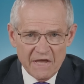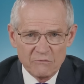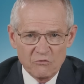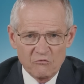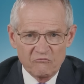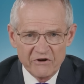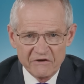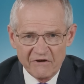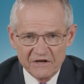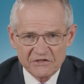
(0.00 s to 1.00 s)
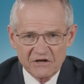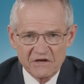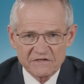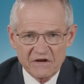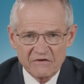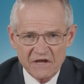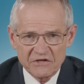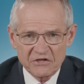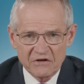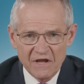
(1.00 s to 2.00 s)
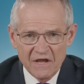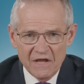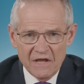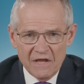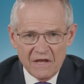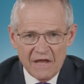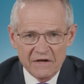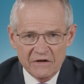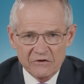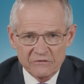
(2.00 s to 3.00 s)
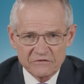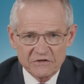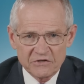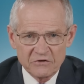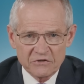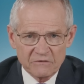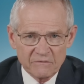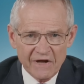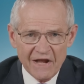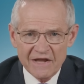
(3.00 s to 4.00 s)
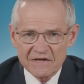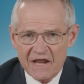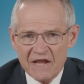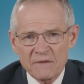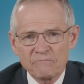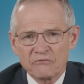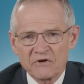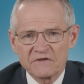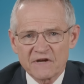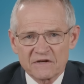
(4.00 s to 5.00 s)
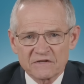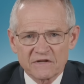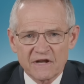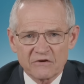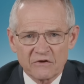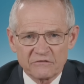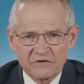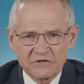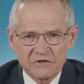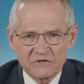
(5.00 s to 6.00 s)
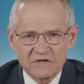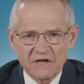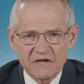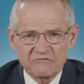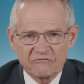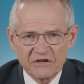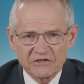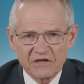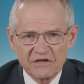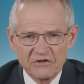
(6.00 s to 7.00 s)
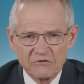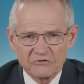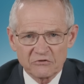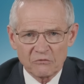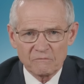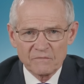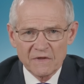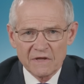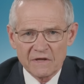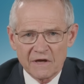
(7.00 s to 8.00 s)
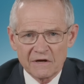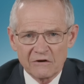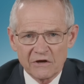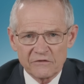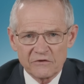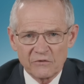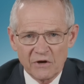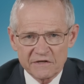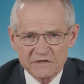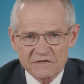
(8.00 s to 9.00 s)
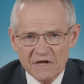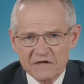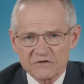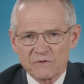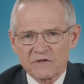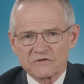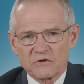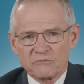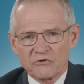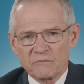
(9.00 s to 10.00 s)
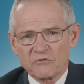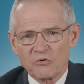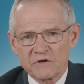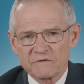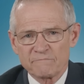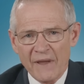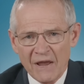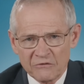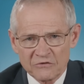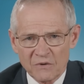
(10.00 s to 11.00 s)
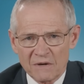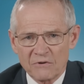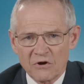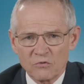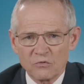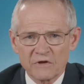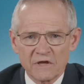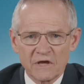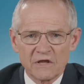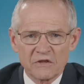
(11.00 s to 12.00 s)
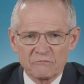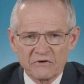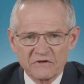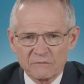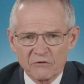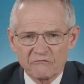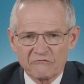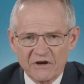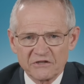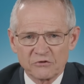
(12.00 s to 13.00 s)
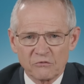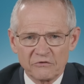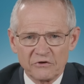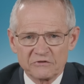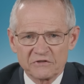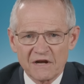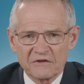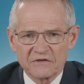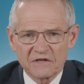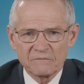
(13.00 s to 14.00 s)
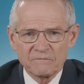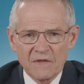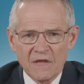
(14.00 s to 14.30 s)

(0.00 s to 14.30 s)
It will re-racialise our nation and our constitution. It'll end any pretense that our constitution is racially neutral, unlike the United States, where the Supreme Court is bound to uphold the principle of racial neutrality